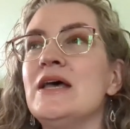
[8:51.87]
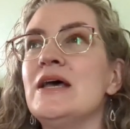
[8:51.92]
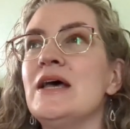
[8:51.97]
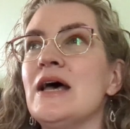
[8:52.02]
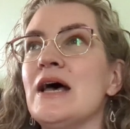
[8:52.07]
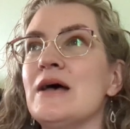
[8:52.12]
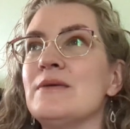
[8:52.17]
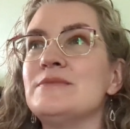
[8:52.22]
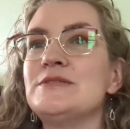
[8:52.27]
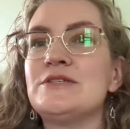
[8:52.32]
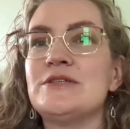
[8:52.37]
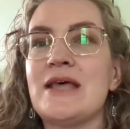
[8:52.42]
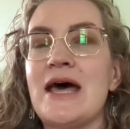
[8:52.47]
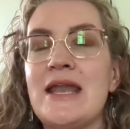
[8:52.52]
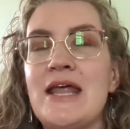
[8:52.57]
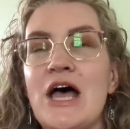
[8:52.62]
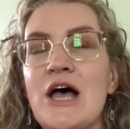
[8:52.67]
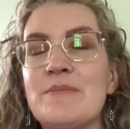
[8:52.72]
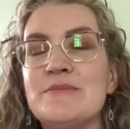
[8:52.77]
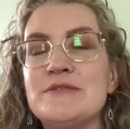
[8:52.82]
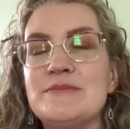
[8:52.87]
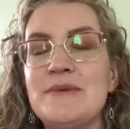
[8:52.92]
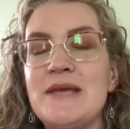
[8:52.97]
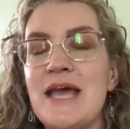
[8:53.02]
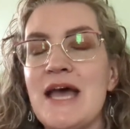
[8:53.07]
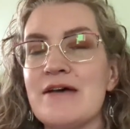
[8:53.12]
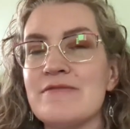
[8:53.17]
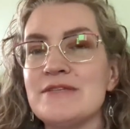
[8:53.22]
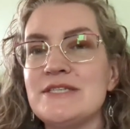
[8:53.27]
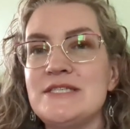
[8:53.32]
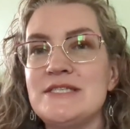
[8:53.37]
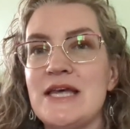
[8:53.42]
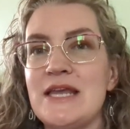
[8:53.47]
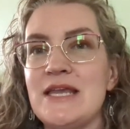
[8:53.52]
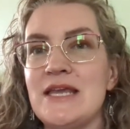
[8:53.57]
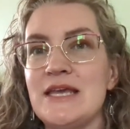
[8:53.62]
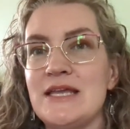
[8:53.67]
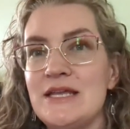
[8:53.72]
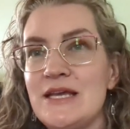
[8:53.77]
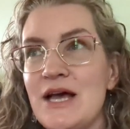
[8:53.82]
Um, so that helps me have a steady
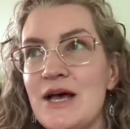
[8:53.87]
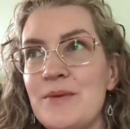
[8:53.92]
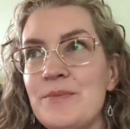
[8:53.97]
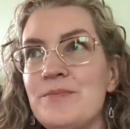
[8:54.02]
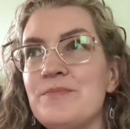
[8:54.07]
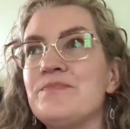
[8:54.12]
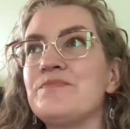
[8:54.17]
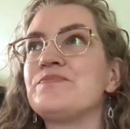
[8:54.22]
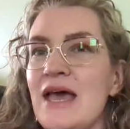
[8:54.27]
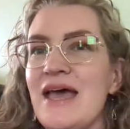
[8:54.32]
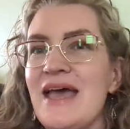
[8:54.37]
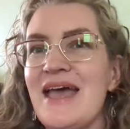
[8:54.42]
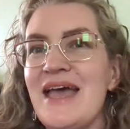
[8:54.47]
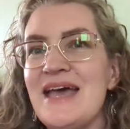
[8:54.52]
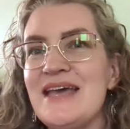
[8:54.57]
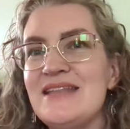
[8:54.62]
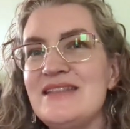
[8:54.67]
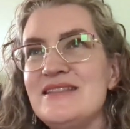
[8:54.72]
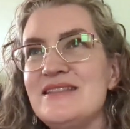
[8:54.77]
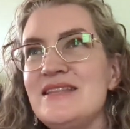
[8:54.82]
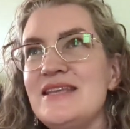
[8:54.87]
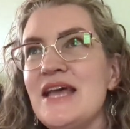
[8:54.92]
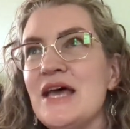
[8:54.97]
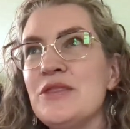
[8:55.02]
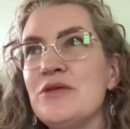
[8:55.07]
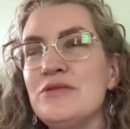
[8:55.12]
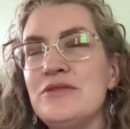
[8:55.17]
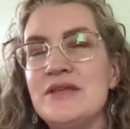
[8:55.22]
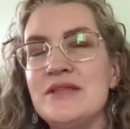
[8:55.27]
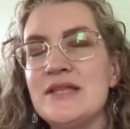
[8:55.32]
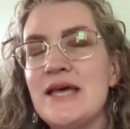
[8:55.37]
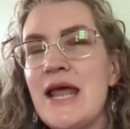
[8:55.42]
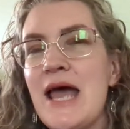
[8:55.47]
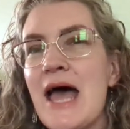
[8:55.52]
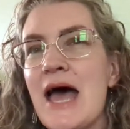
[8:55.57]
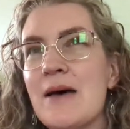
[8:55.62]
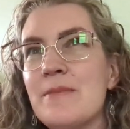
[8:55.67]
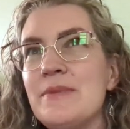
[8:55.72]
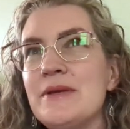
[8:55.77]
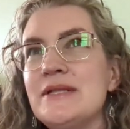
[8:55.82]
income. And the other thing that
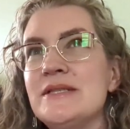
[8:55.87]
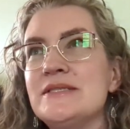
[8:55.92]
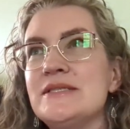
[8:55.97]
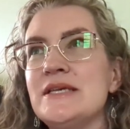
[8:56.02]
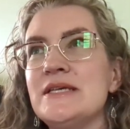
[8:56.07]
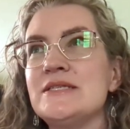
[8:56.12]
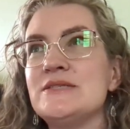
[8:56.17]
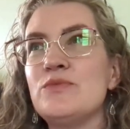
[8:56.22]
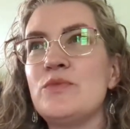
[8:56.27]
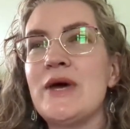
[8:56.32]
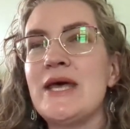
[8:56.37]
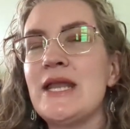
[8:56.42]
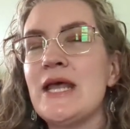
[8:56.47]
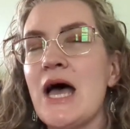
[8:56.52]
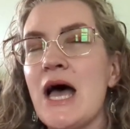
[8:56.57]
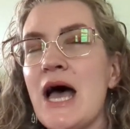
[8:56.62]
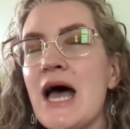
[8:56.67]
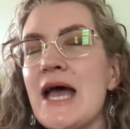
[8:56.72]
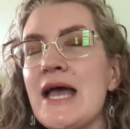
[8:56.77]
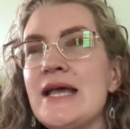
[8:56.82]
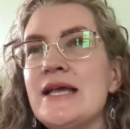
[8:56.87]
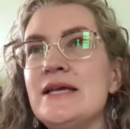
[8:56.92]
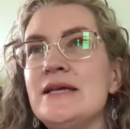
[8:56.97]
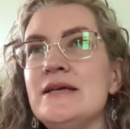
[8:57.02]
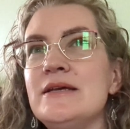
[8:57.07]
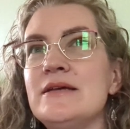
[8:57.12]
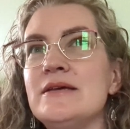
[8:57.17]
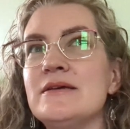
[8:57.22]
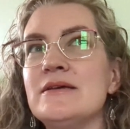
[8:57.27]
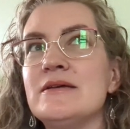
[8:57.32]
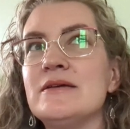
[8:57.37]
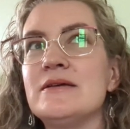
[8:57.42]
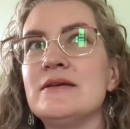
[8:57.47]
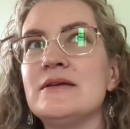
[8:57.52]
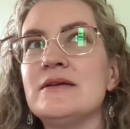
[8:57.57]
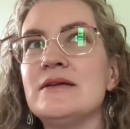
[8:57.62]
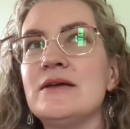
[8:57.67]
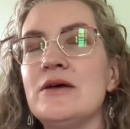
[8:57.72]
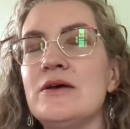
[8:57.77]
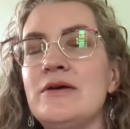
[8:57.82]
happens is when I
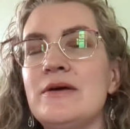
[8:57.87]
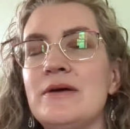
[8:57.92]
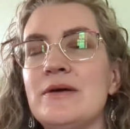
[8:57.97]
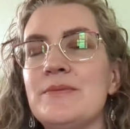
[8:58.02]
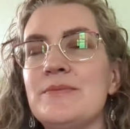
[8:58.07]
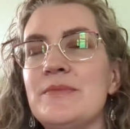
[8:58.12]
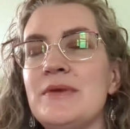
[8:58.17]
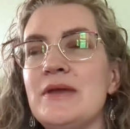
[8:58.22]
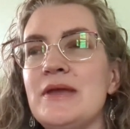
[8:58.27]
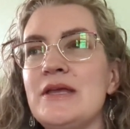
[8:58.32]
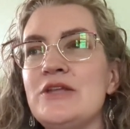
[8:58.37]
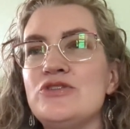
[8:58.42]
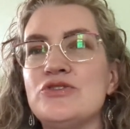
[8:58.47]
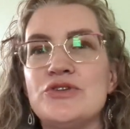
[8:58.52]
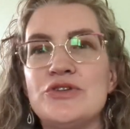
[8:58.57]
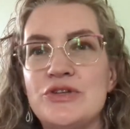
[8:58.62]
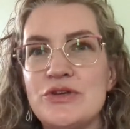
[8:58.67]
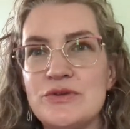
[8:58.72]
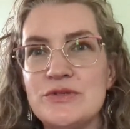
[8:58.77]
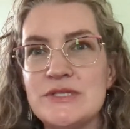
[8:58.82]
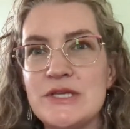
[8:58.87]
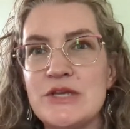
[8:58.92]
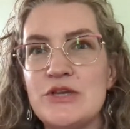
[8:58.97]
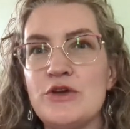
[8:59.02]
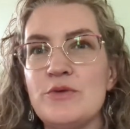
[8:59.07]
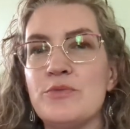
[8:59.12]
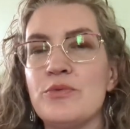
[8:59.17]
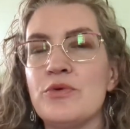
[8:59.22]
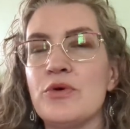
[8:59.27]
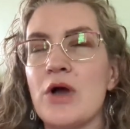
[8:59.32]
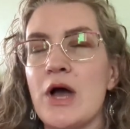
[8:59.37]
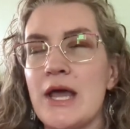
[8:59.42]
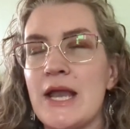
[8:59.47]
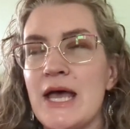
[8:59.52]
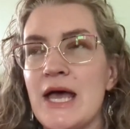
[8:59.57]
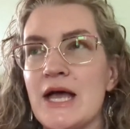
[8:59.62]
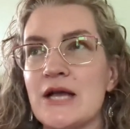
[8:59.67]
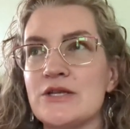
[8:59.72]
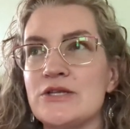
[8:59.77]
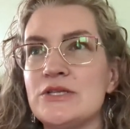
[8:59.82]
um, introduce a new
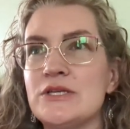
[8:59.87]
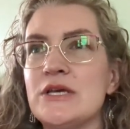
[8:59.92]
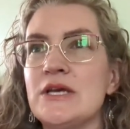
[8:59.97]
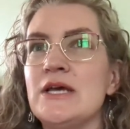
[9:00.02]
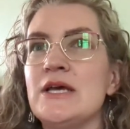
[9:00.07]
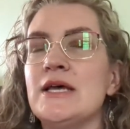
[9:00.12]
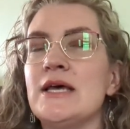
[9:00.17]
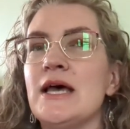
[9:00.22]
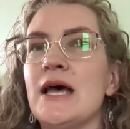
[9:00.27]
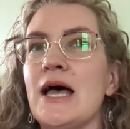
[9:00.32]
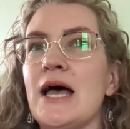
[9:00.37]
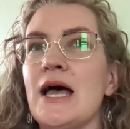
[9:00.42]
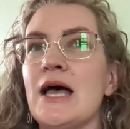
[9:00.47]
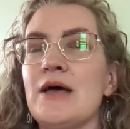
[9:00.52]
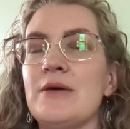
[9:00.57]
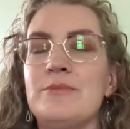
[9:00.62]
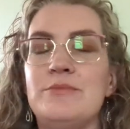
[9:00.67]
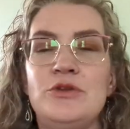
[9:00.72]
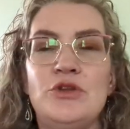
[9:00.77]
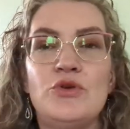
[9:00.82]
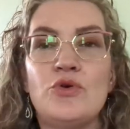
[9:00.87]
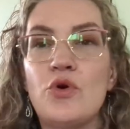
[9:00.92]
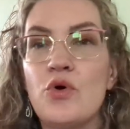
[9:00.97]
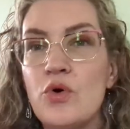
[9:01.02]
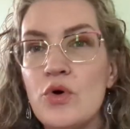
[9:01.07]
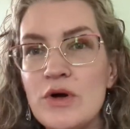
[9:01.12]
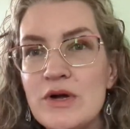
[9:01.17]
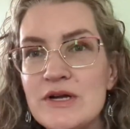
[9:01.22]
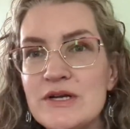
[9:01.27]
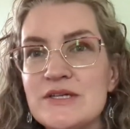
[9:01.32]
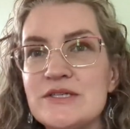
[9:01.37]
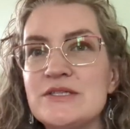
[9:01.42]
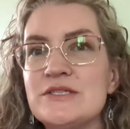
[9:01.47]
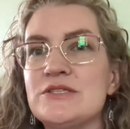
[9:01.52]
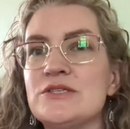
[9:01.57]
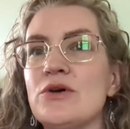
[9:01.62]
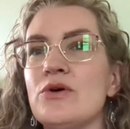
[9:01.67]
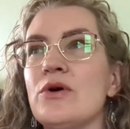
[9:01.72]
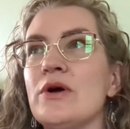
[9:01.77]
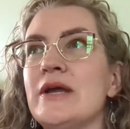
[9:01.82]
product, uh, a new
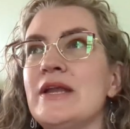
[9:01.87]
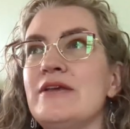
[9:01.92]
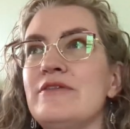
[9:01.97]
course, or an